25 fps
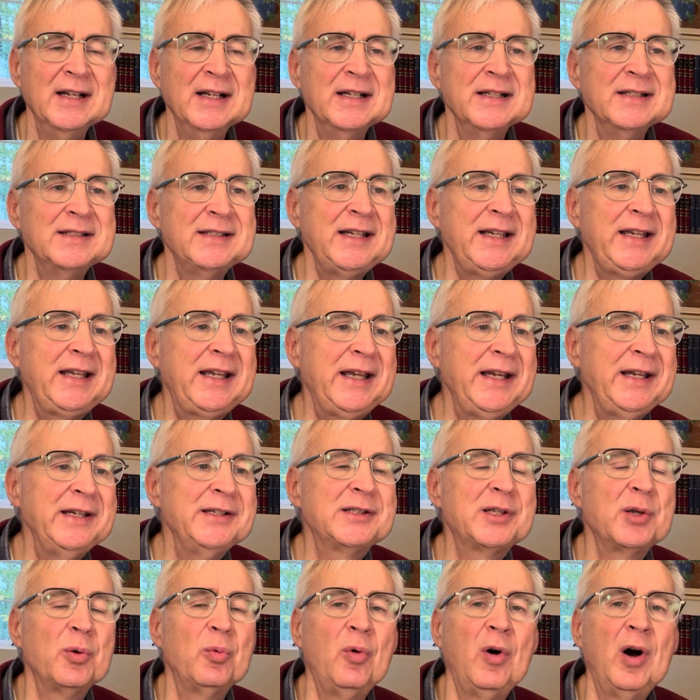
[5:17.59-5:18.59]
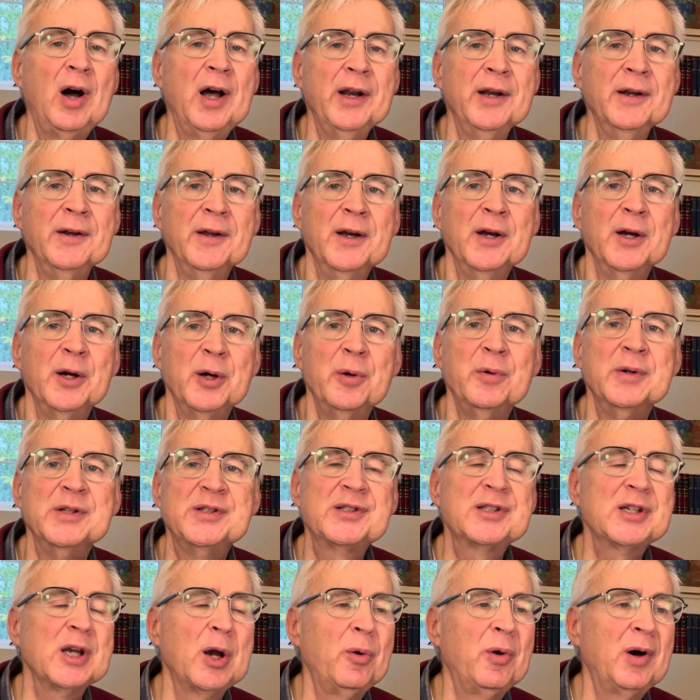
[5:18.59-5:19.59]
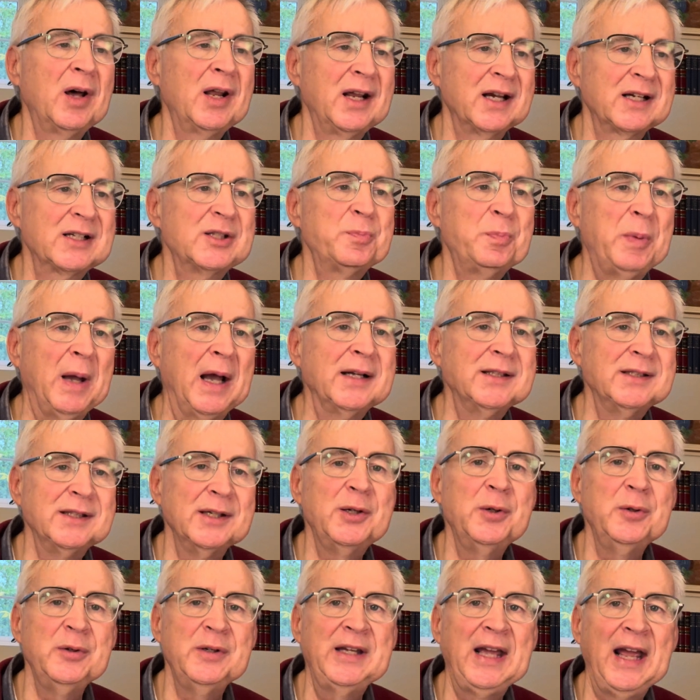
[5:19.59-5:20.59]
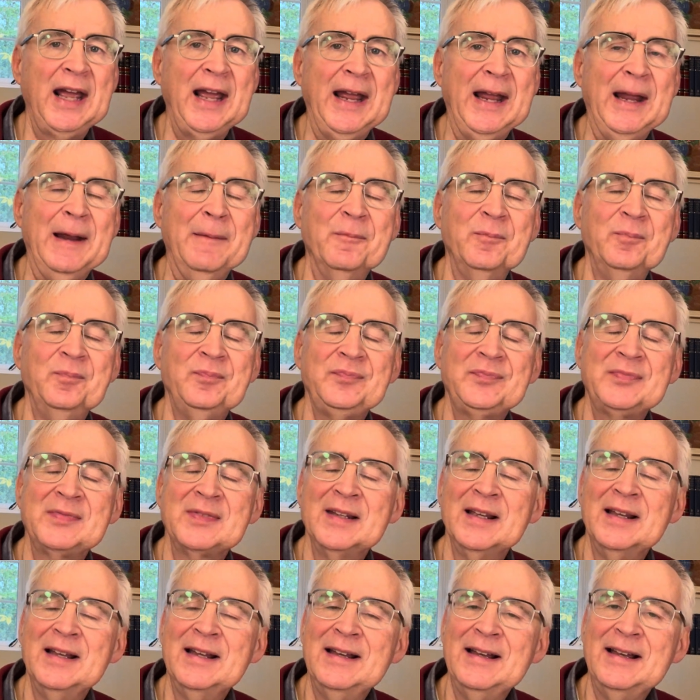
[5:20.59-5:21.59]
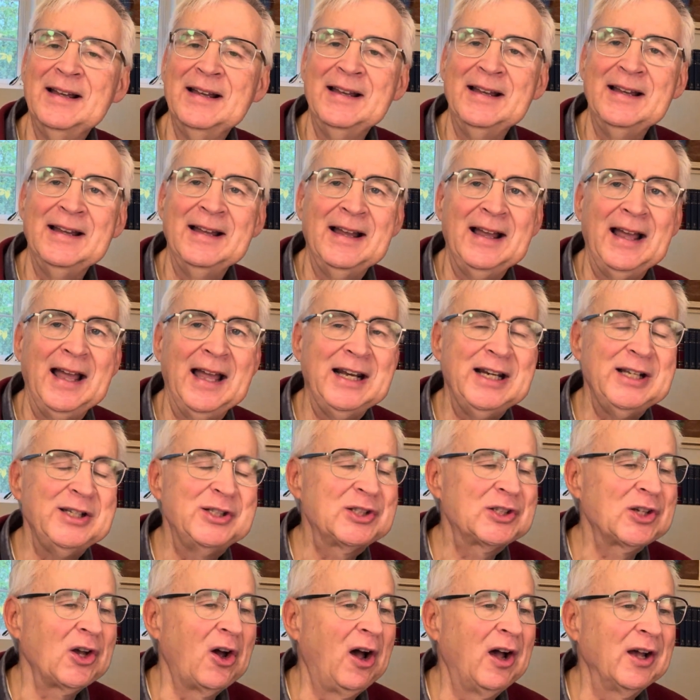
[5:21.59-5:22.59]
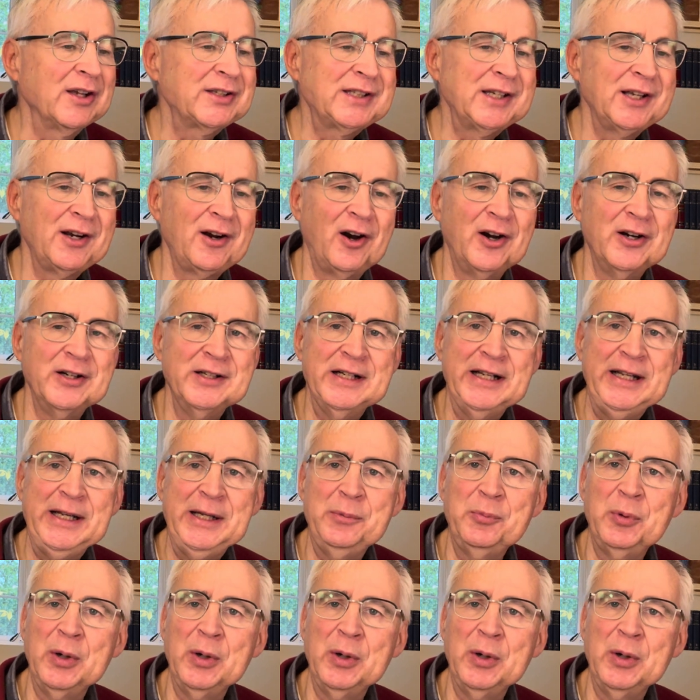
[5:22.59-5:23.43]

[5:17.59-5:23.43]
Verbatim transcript: See, he's the one who is so unexpected, who came and he saw us in our need.